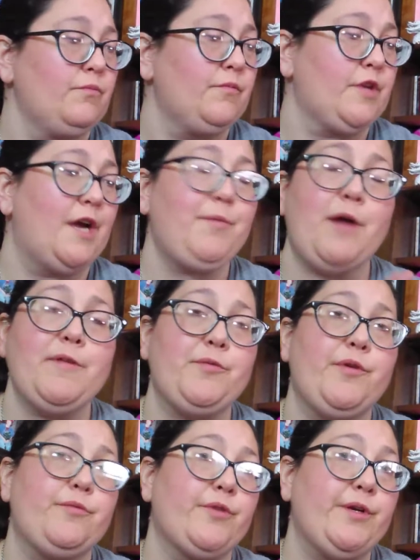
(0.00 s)
I probably
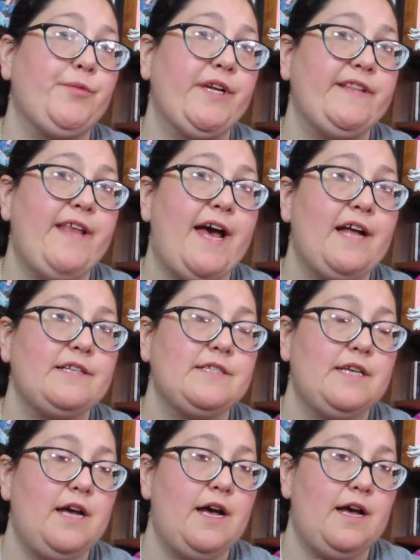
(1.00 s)
will reread
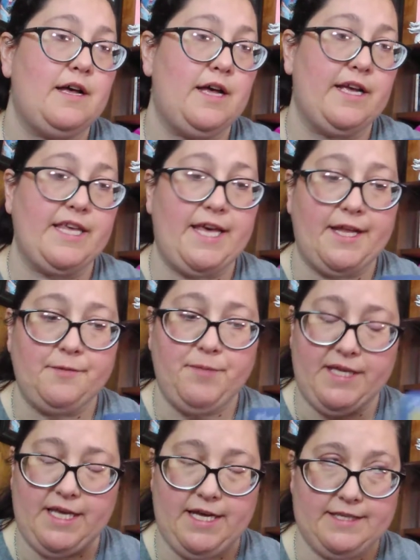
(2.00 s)
that again,
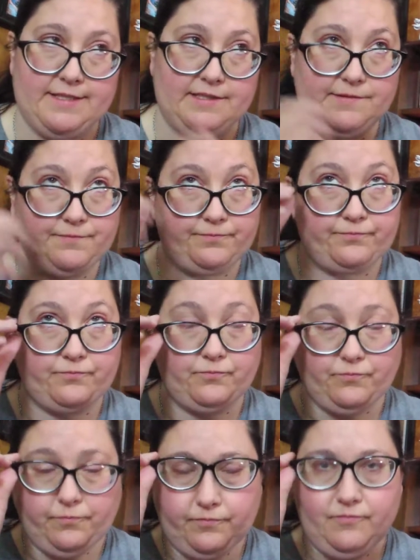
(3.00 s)
because
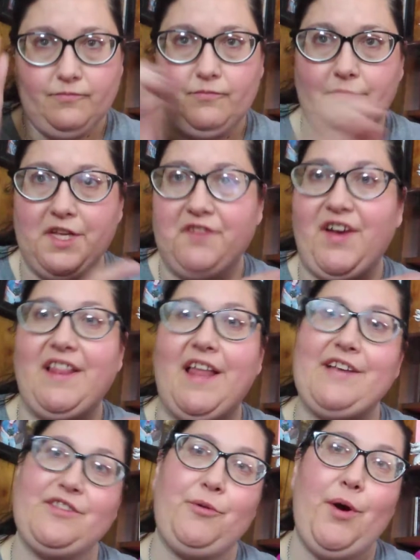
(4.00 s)
if I
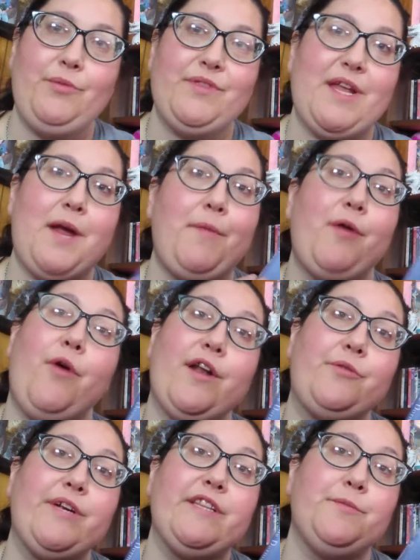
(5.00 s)
like the quote, then I might want
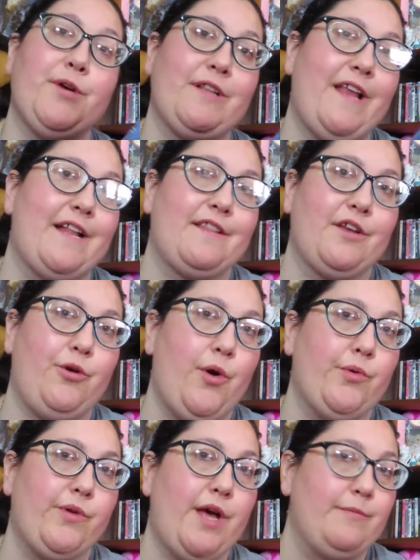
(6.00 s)
to read the book that the
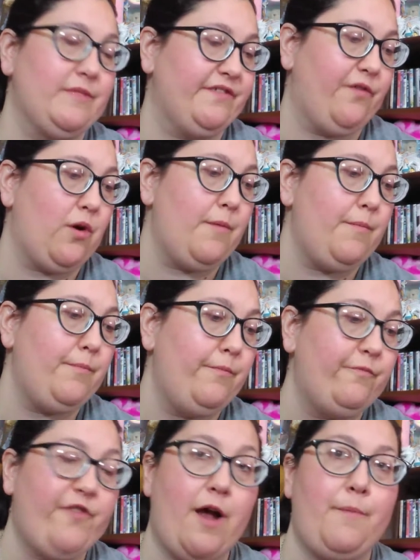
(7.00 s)
quote comes
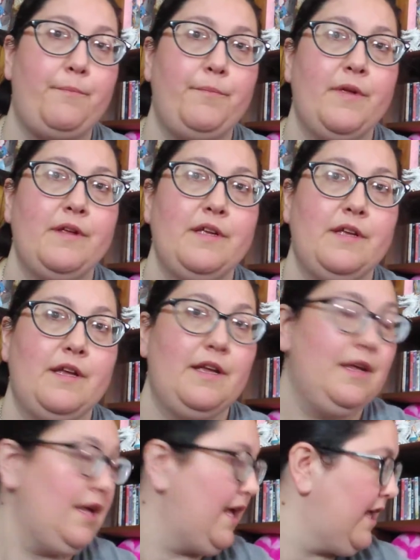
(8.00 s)
from.
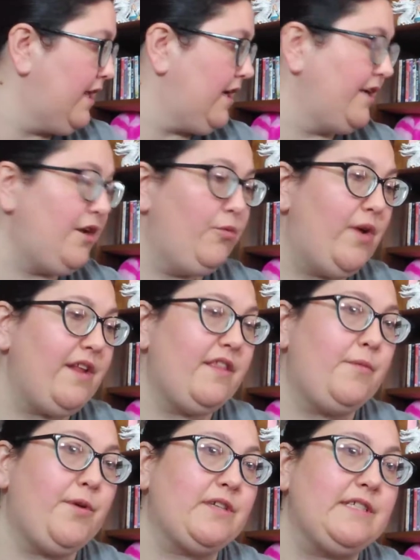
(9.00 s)
And I know one of
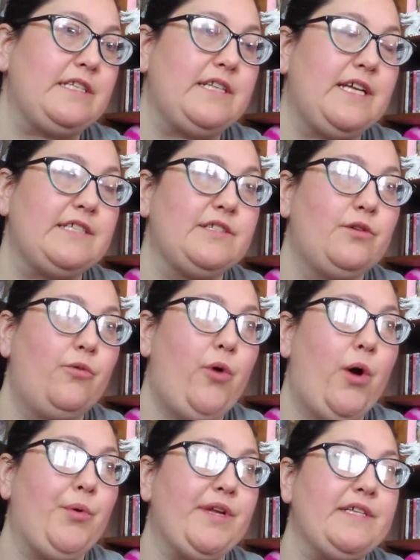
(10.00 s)
the books it does
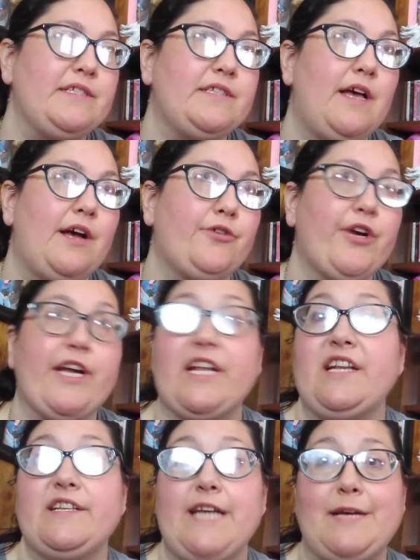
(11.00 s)
quote is Cricket
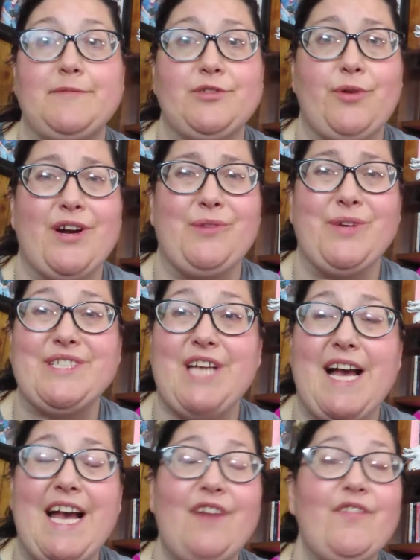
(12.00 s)
in Times Square, which
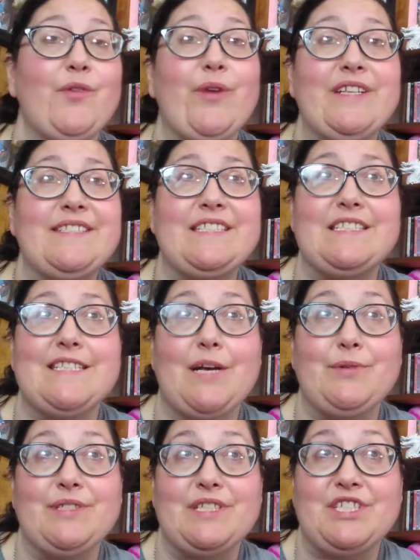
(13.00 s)
I haven't read since I
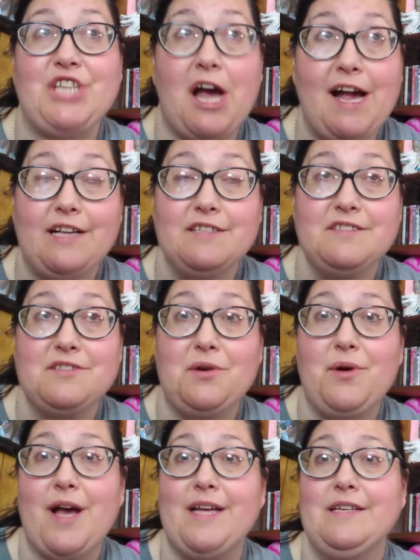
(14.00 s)
was a child,
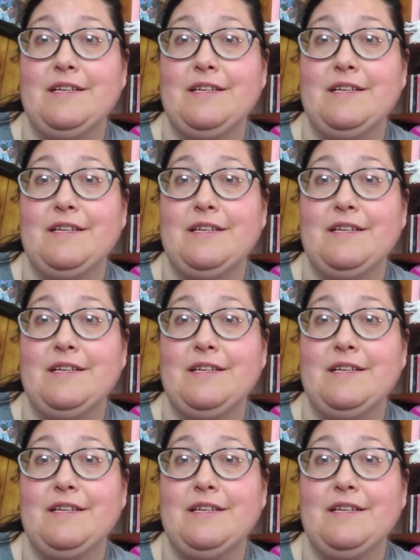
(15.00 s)
so I